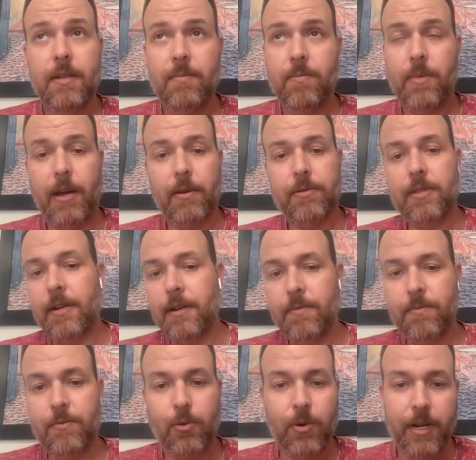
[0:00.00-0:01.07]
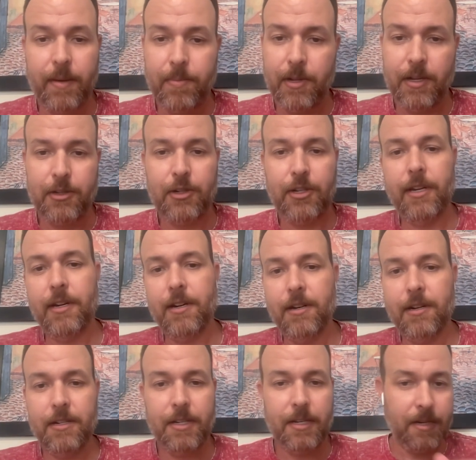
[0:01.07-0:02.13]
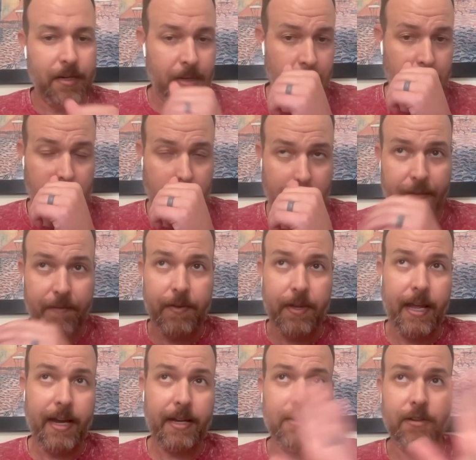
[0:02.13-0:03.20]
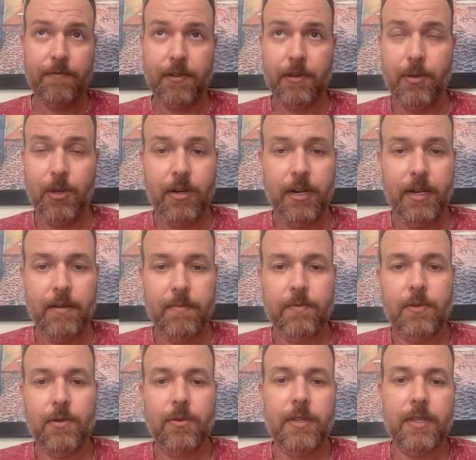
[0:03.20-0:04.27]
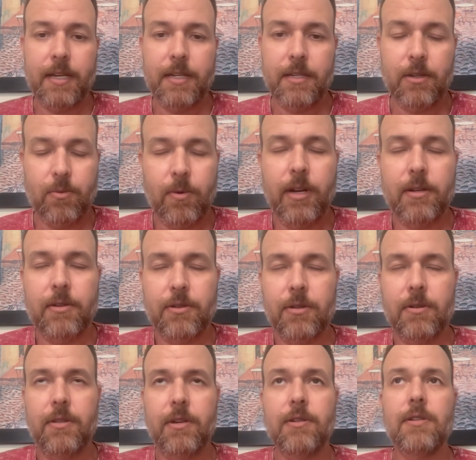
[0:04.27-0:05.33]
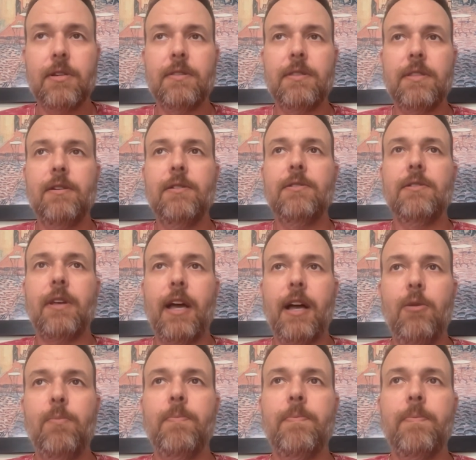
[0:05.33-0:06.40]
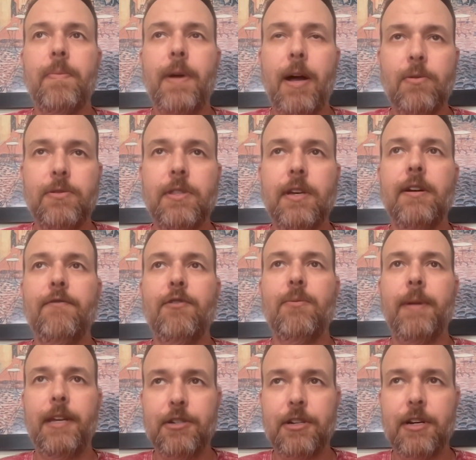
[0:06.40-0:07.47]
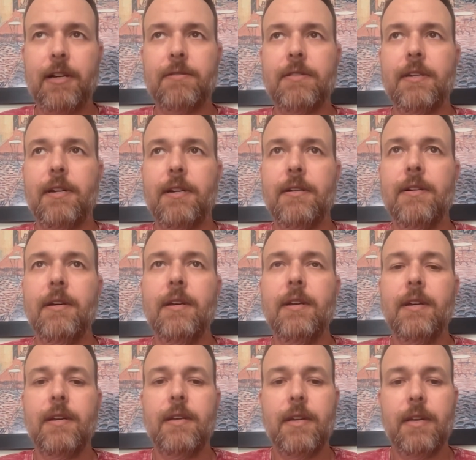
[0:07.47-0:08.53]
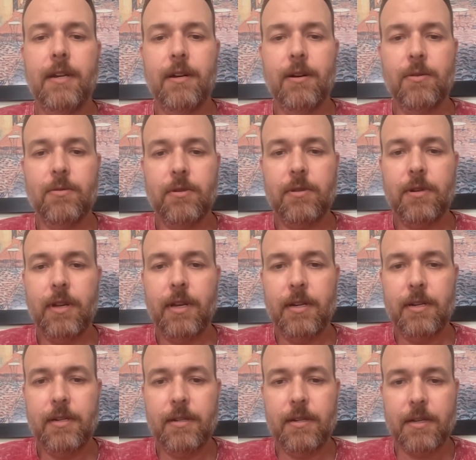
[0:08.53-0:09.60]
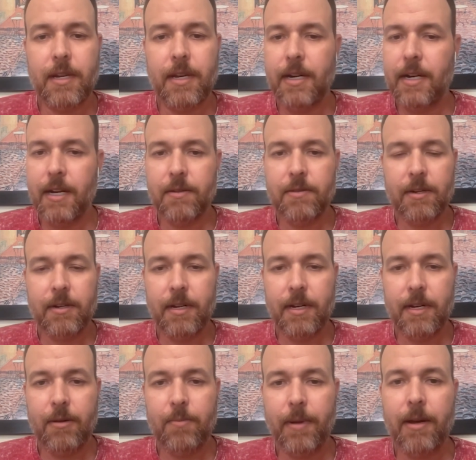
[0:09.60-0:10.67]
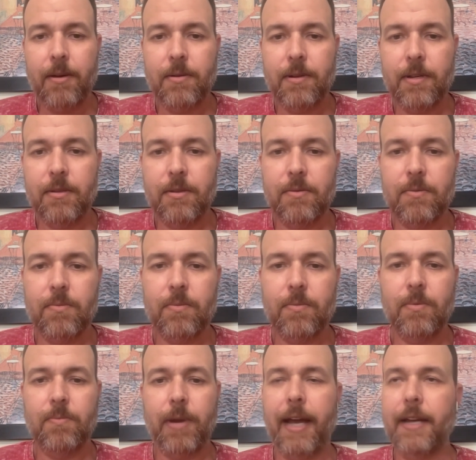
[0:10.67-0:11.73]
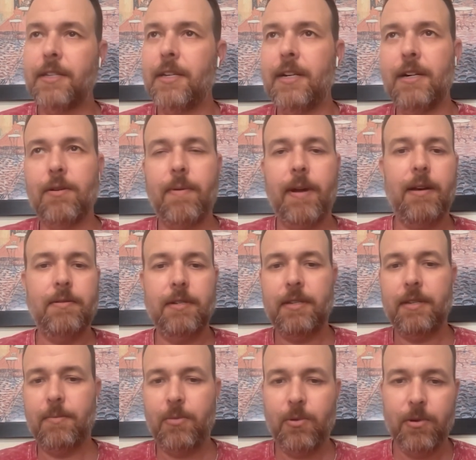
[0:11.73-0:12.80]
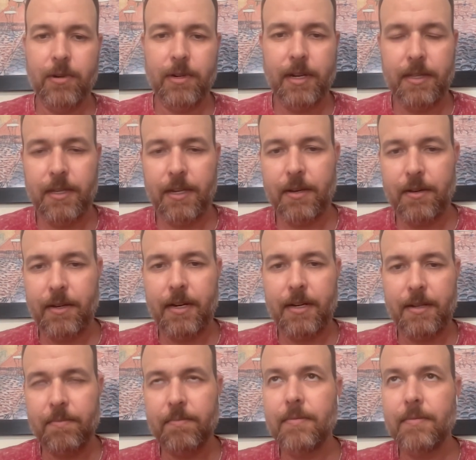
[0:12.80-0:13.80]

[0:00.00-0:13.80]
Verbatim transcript: out there 20 plus years and have an mm. active community of doing things as well. So there's a, there's help out there, information out there, you know, and just getting it out there to help out is passing it around is important. I think kind of